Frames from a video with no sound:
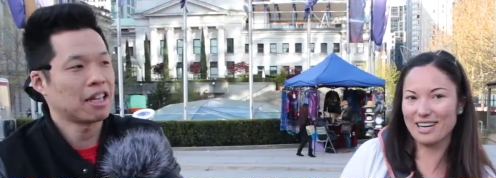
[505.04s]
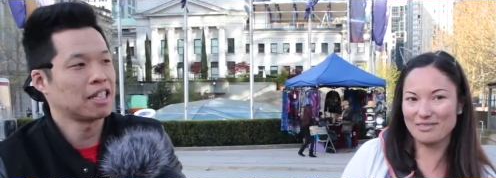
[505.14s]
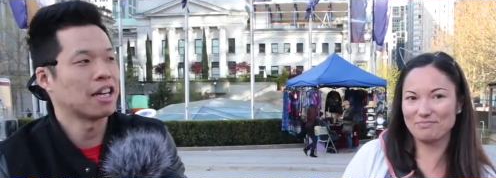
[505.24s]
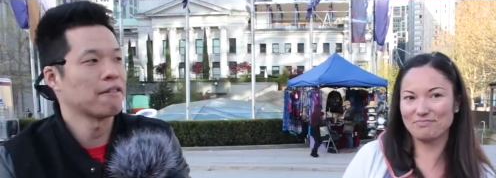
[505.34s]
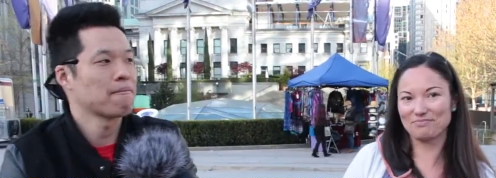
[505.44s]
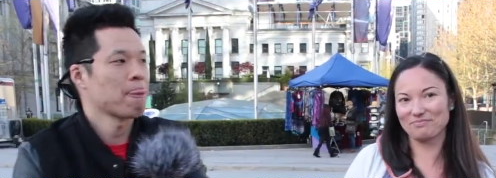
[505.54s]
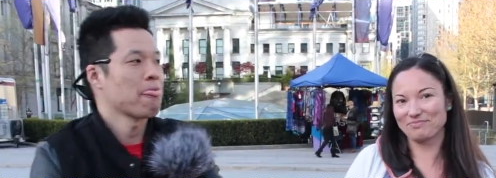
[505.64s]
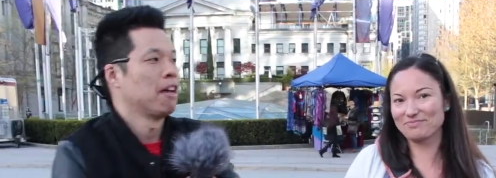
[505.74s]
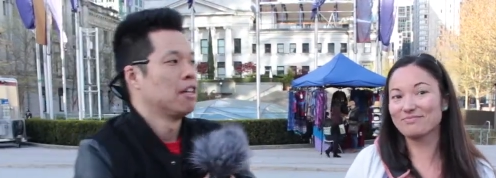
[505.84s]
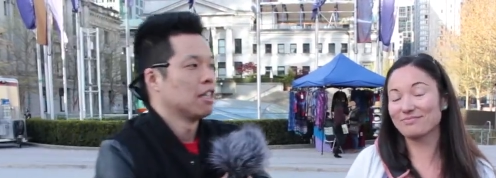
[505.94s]
Speaker 1: I can see that.
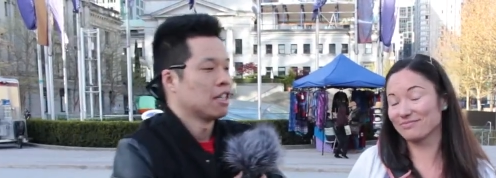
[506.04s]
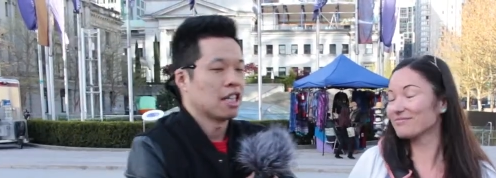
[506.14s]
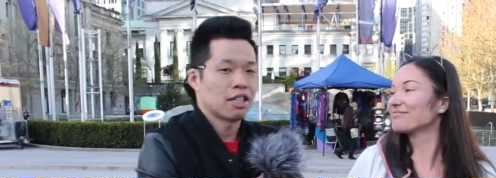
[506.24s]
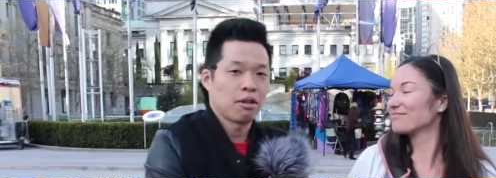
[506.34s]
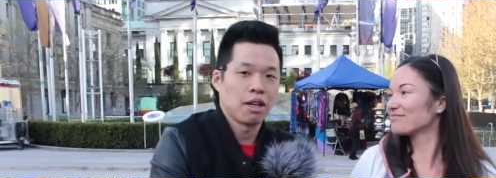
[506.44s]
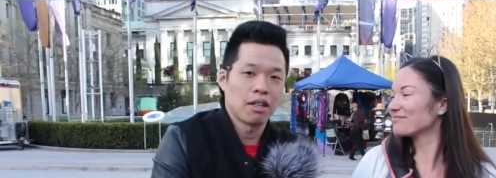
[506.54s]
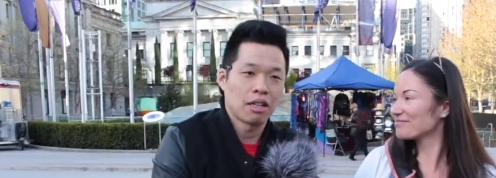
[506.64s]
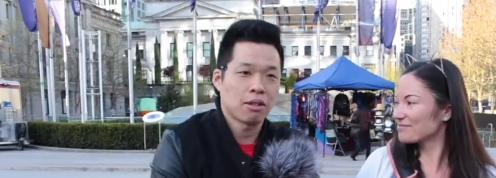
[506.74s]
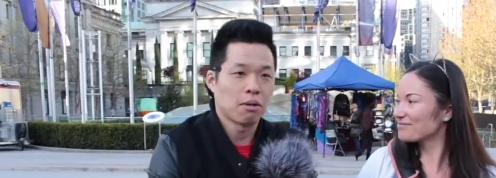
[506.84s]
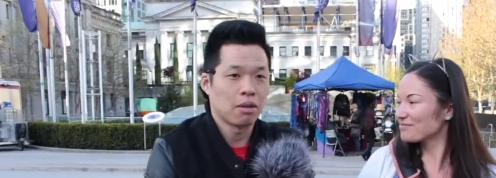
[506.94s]
That's why.
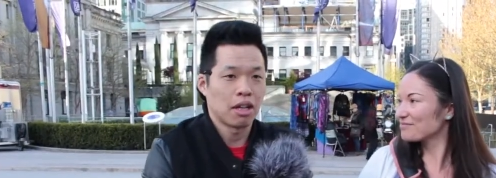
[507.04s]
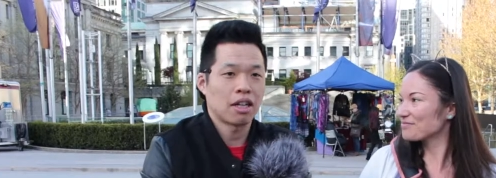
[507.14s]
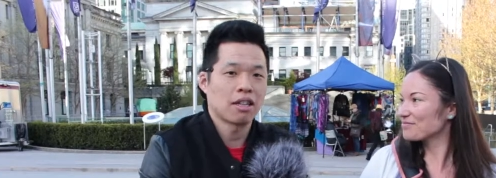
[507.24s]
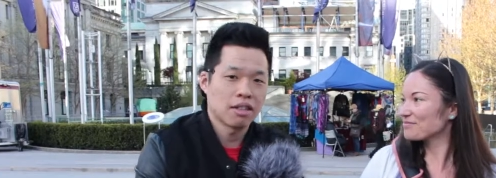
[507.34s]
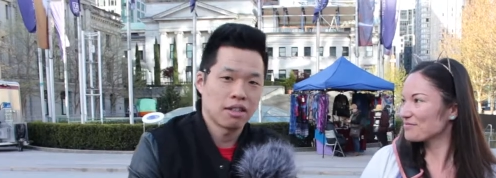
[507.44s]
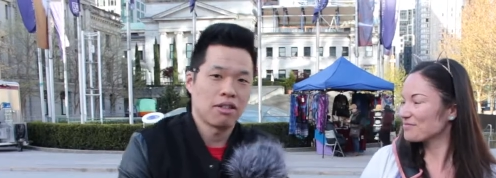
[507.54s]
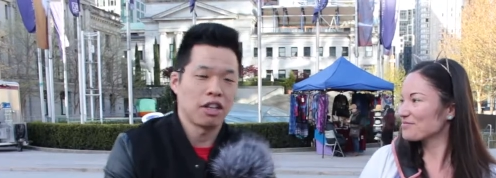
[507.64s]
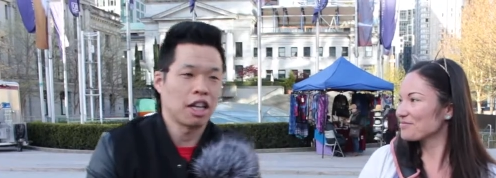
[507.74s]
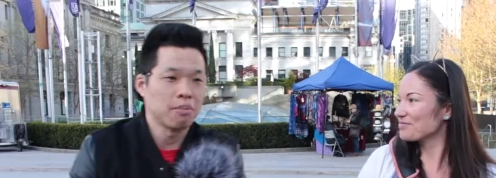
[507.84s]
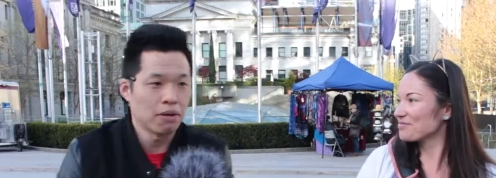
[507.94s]
That's why we're like
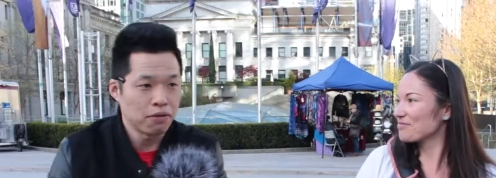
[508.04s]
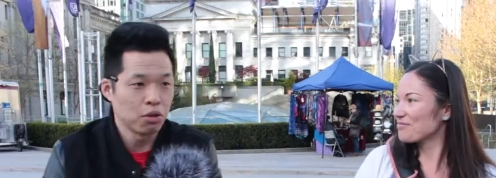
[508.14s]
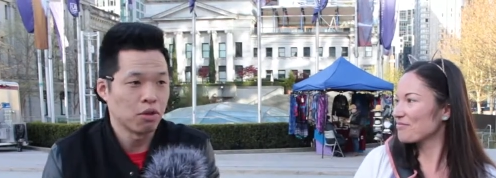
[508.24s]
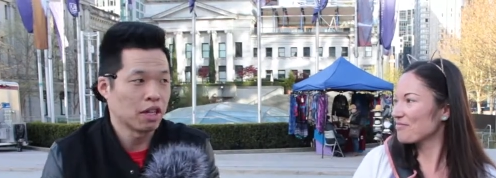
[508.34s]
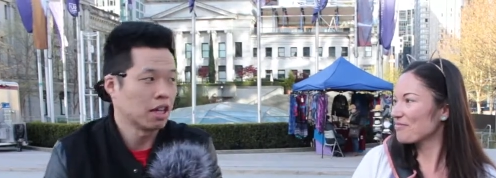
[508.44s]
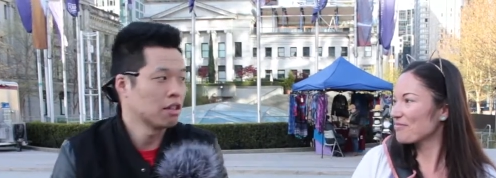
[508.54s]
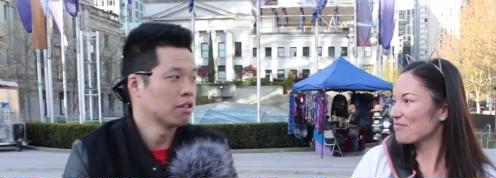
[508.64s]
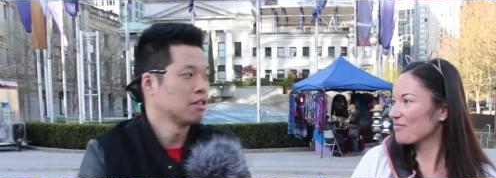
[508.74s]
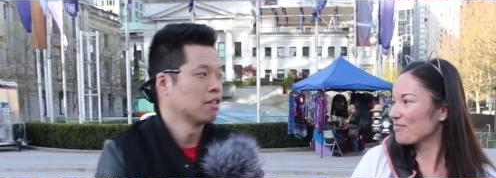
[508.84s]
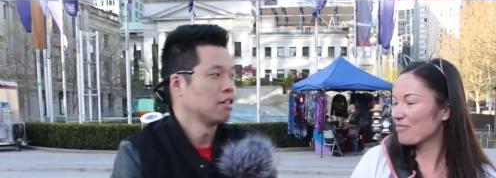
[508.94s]
thinking about food right now
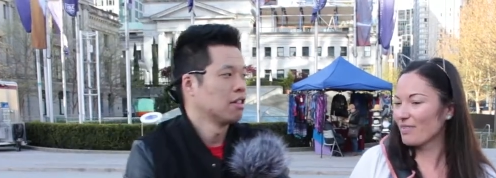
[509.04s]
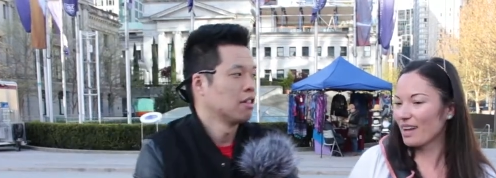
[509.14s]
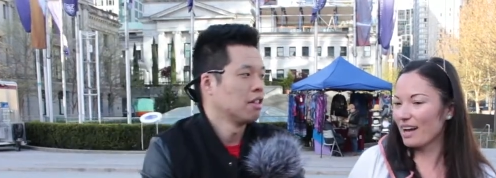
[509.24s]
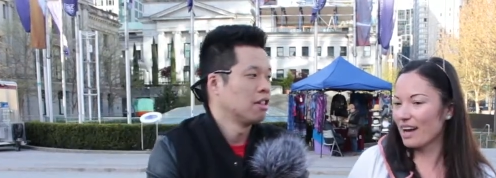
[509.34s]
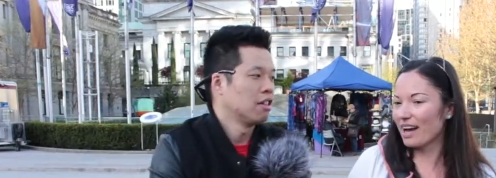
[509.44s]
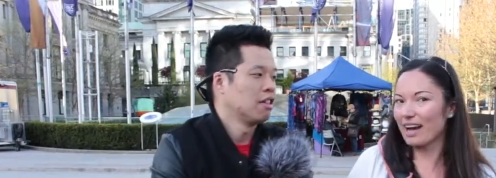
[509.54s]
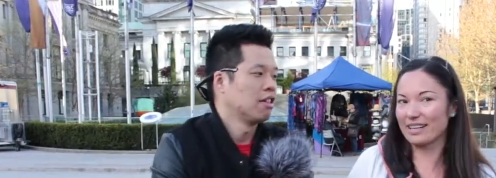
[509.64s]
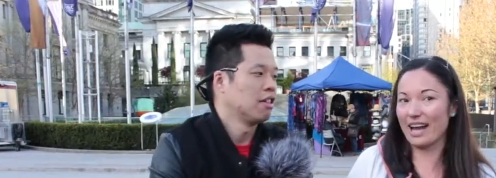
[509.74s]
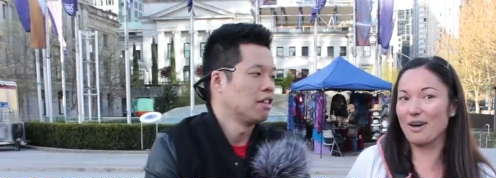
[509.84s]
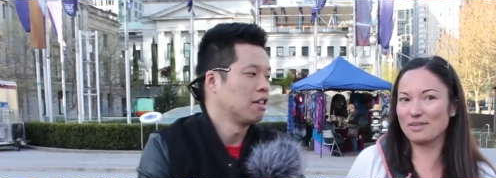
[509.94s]

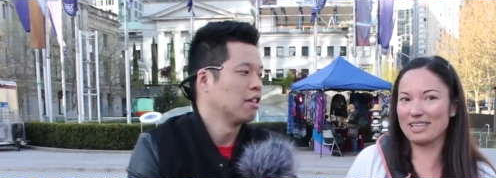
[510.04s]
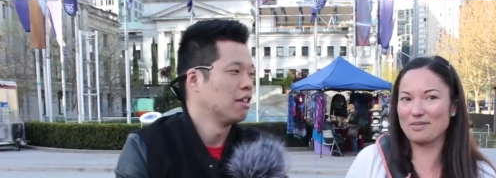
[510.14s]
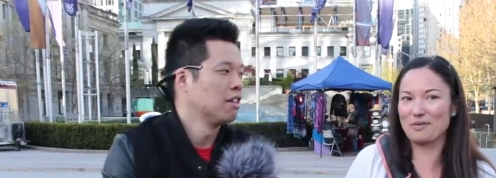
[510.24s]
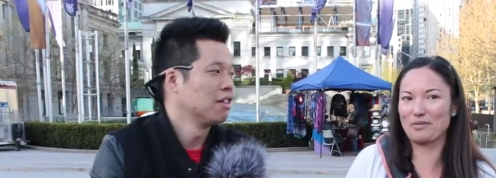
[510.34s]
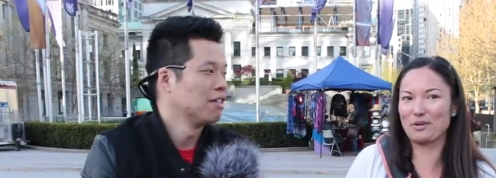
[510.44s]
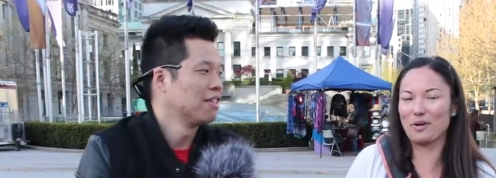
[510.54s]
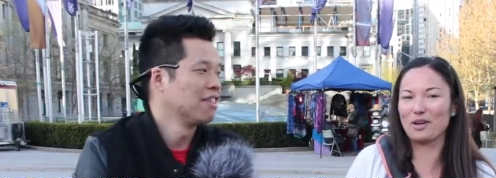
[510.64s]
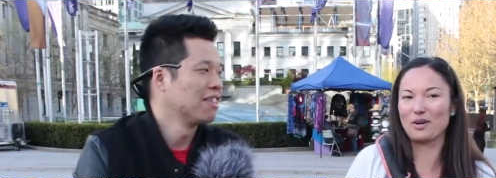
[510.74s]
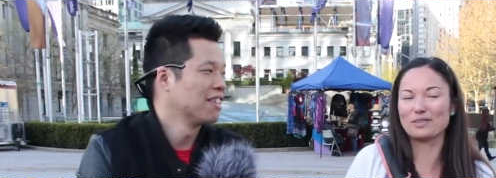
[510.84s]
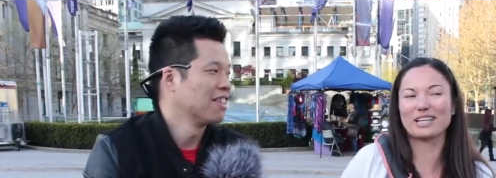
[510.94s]
Speaker 2: yeah, I was thinking about food a while
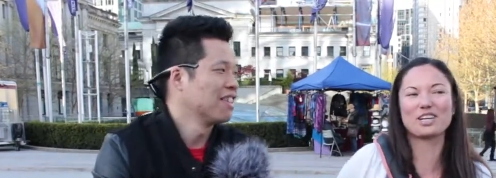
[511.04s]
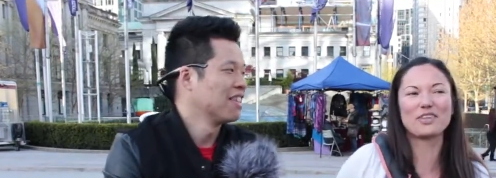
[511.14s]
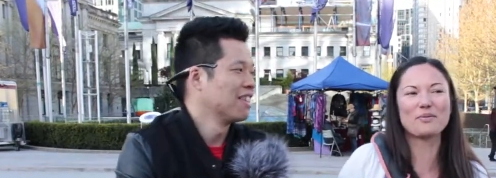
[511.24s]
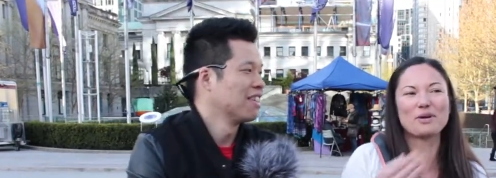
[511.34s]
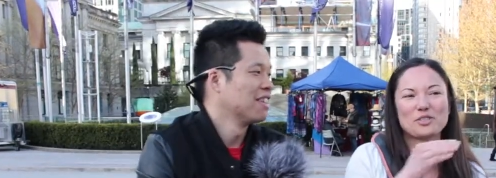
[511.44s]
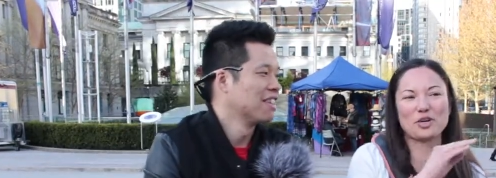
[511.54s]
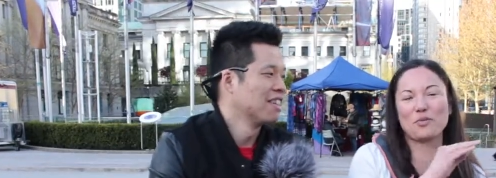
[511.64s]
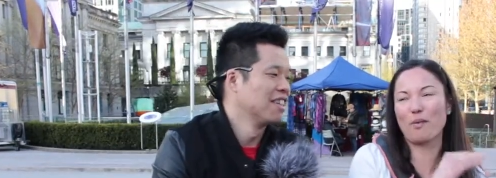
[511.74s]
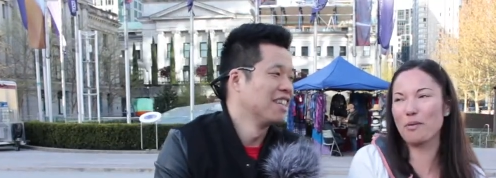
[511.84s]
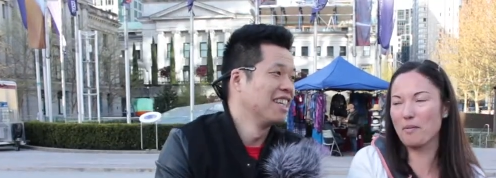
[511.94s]
ago. I was actually thinking about junior
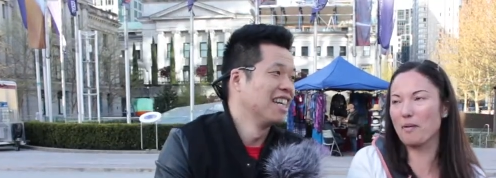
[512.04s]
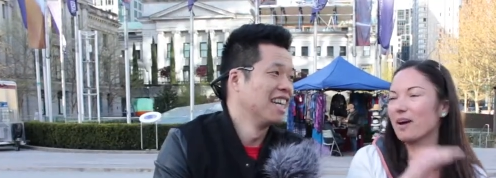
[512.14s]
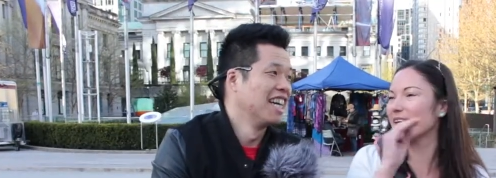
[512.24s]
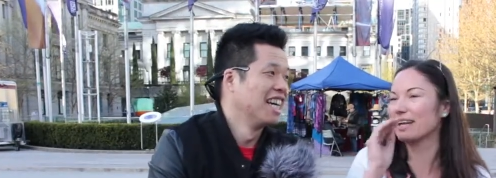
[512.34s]
wrapper, but I'm not